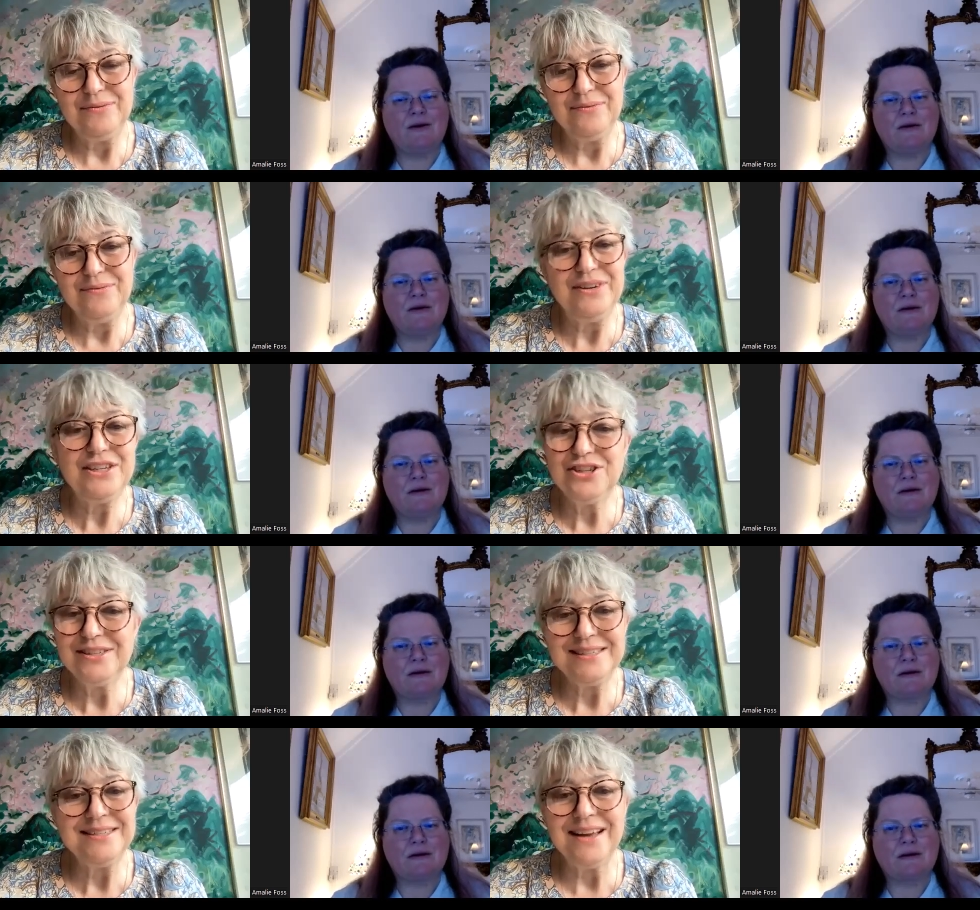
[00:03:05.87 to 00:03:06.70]

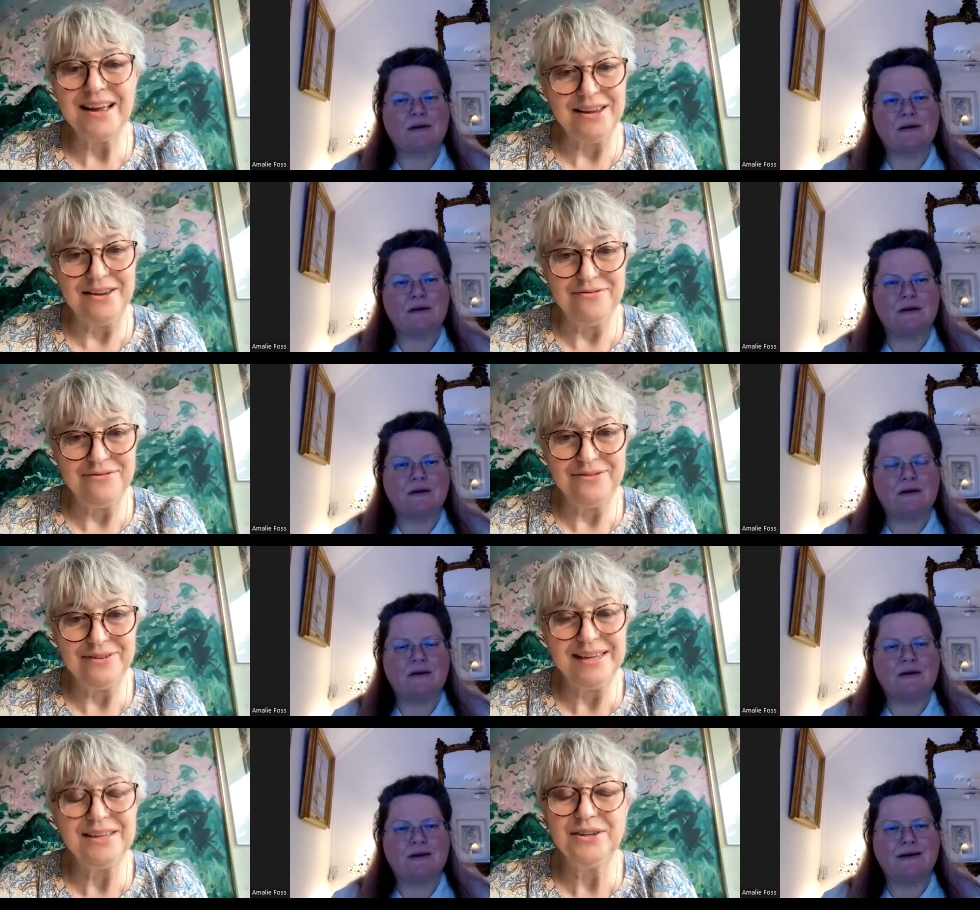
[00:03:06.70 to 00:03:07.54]
Speaker 1: vicious knife
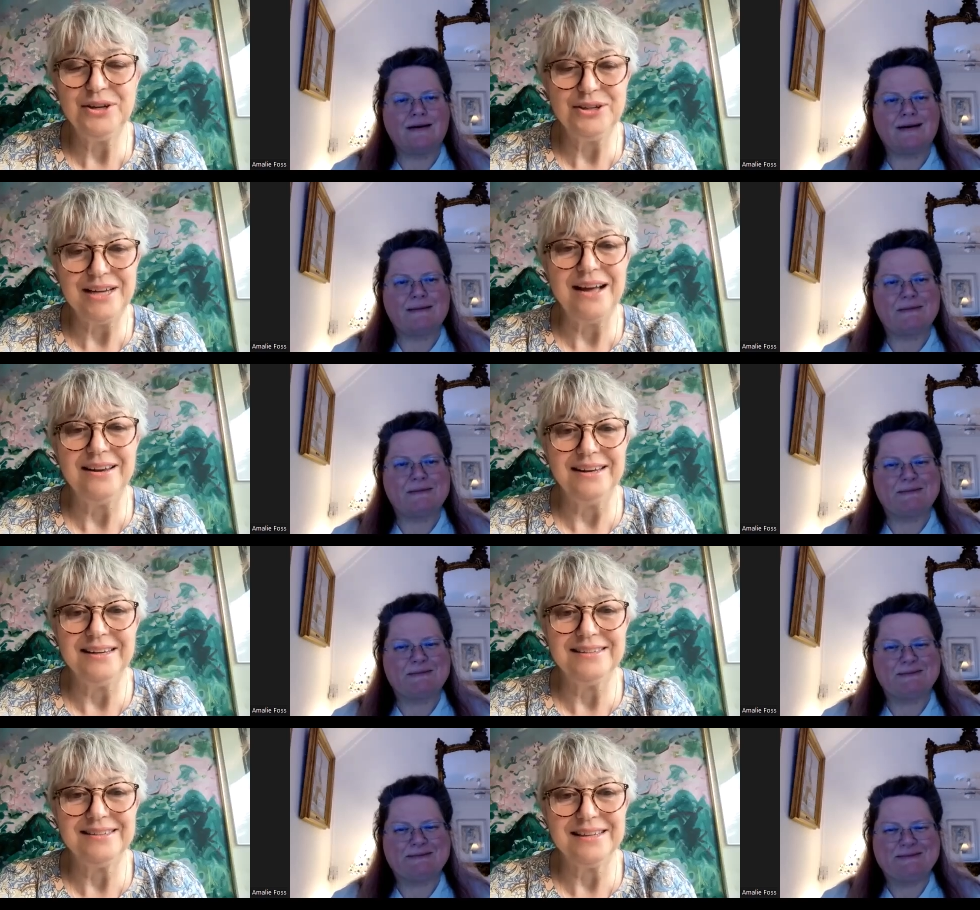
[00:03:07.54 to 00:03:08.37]
kill your
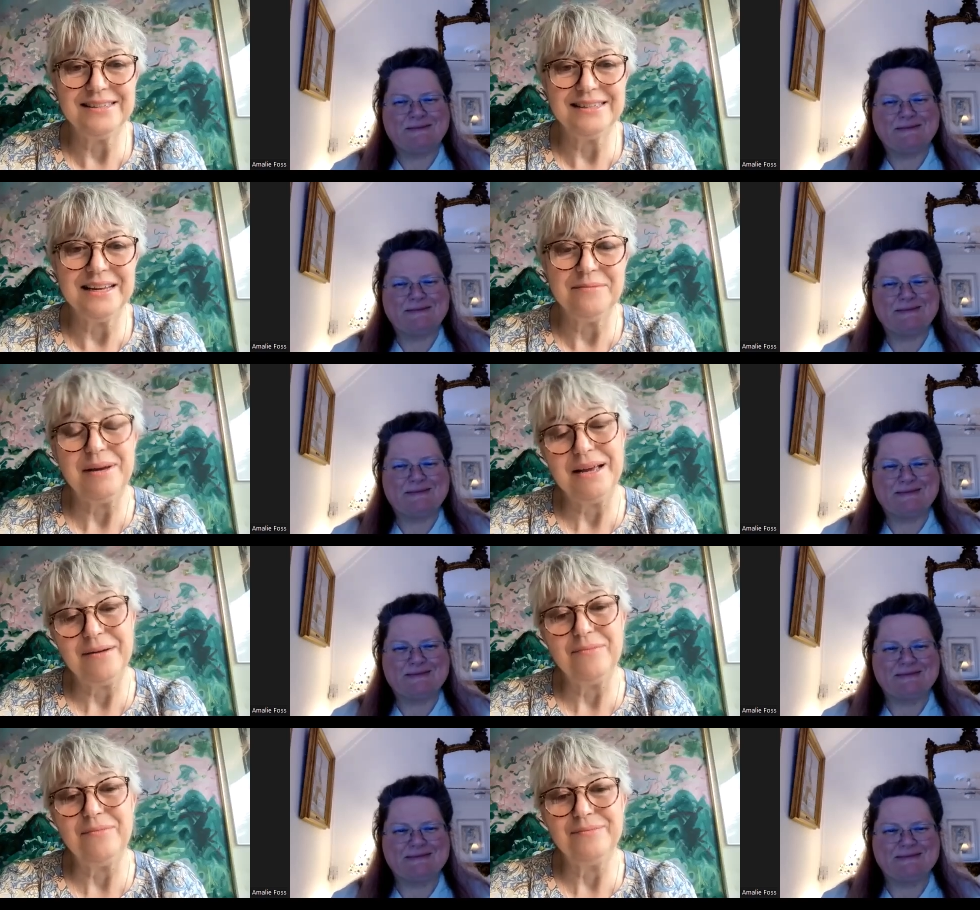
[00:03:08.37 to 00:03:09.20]
darlings has then
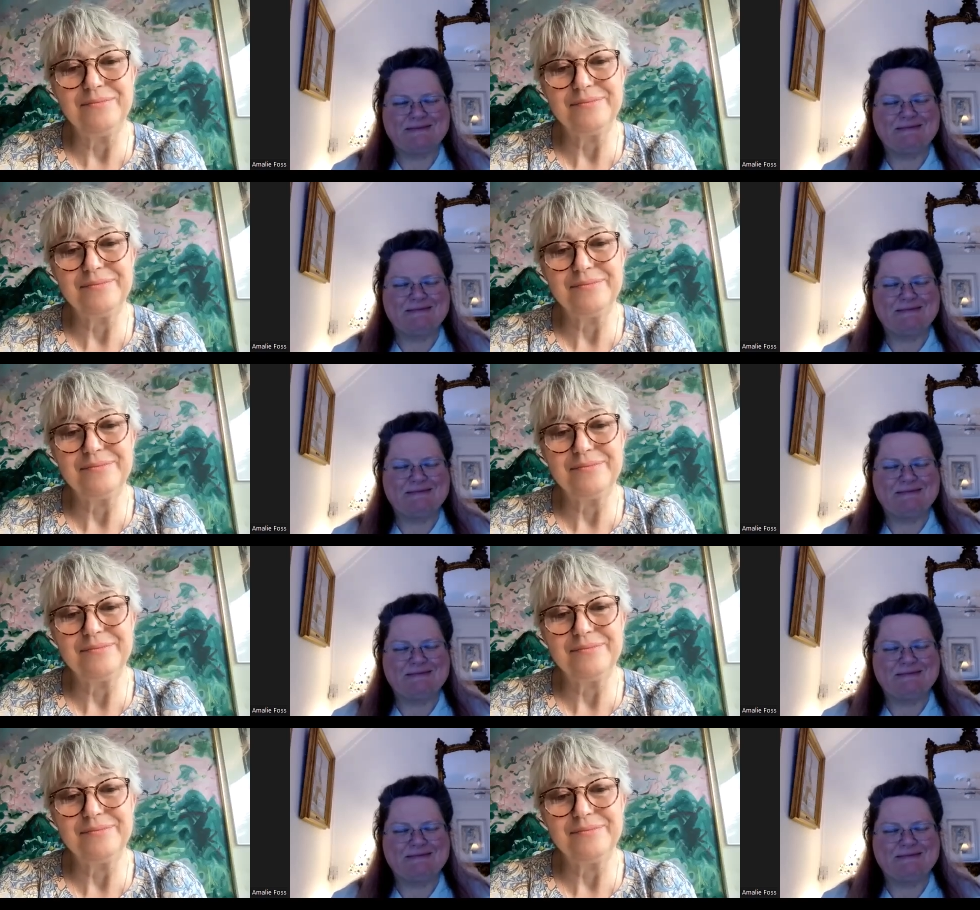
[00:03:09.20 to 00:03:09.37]
become